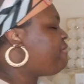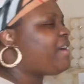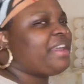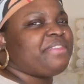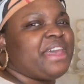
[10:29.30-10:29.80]

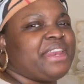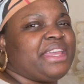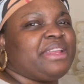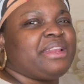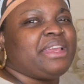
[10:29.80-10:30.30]
find that
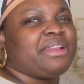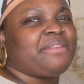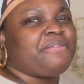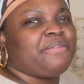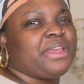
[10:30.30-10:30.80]
it, it,
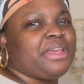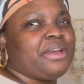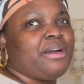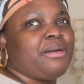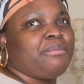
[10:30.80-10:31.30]
it,
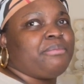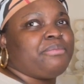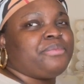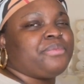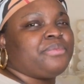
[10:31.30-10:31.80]
um,
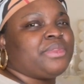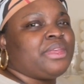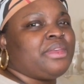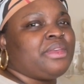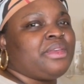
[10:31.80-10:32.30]

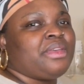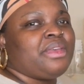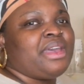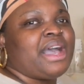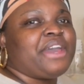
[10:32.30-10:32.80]

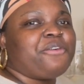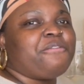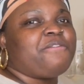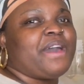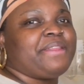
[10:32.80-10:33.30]
I don't
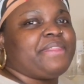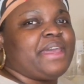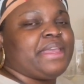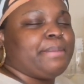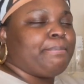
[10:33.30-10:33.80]
find
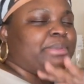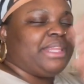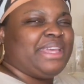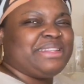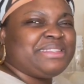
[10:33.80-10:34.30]
that it
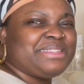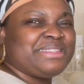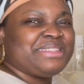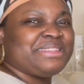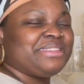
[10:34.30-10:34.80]
blends
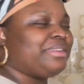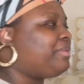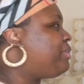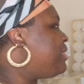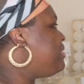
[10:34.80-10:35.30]

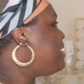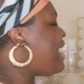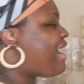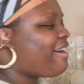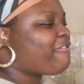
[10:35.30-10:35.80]
with the
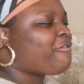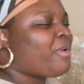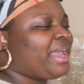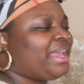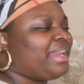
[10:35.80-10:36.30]
half
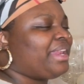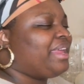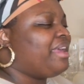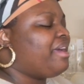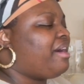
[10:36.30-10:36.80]
white.
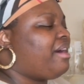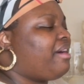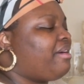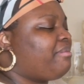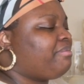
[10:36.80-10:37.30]

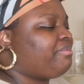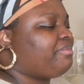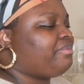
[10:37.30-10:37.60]
Um,